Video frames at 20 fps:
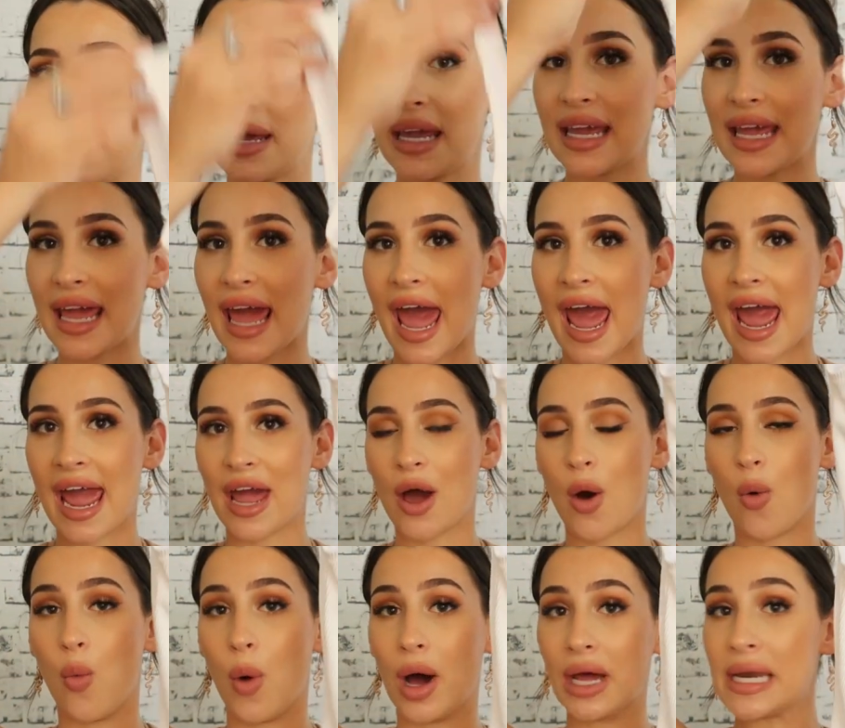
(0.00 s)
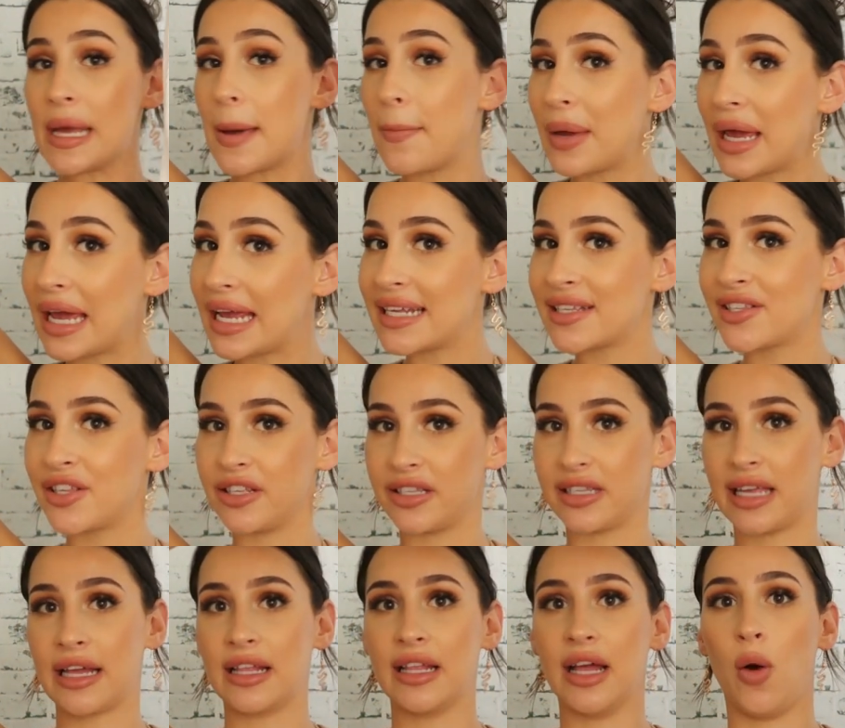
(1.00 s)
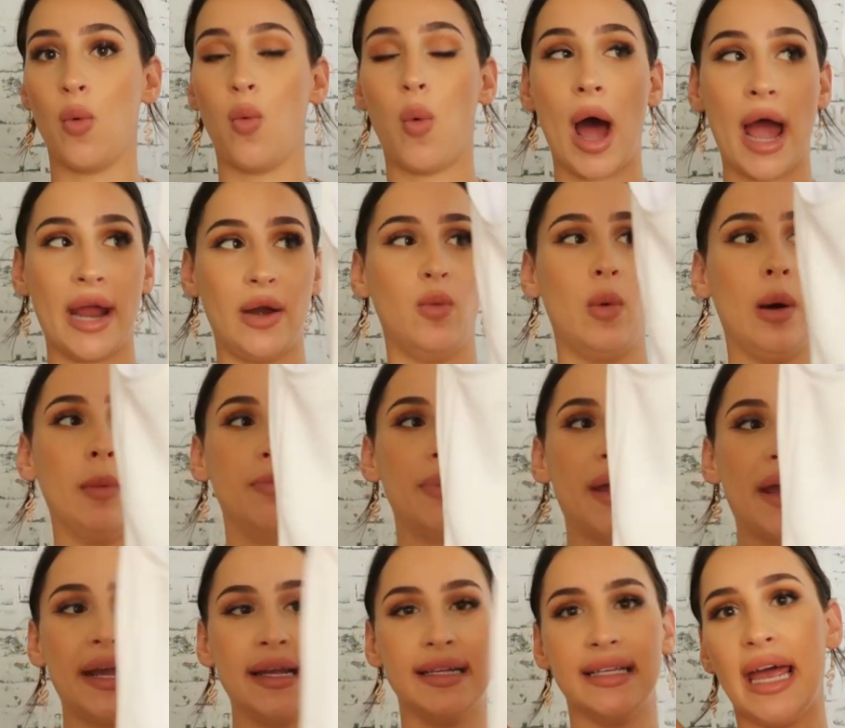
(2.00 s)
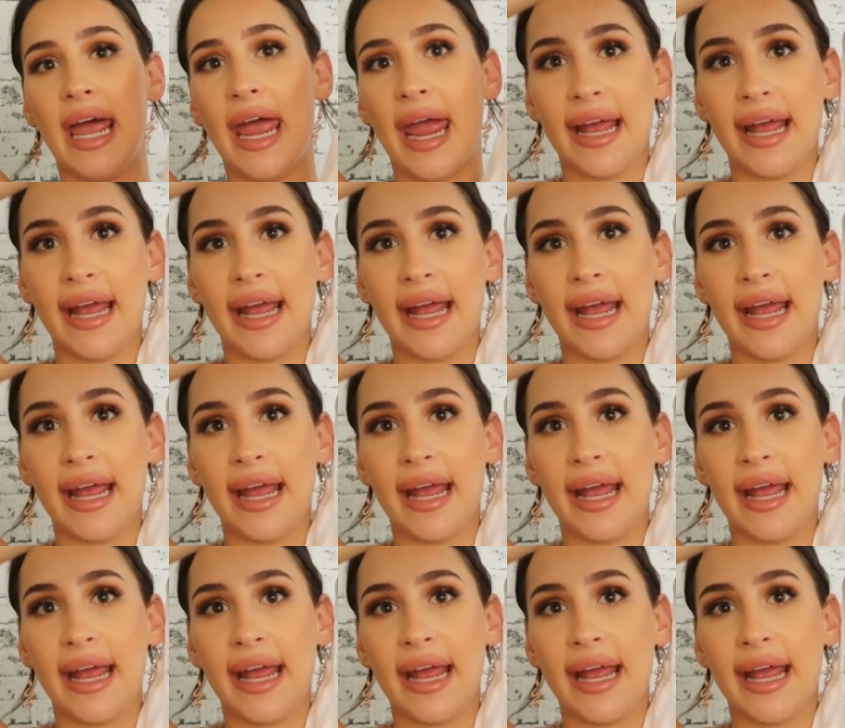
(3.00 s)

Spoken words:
me a one piece. It's like a white one piece.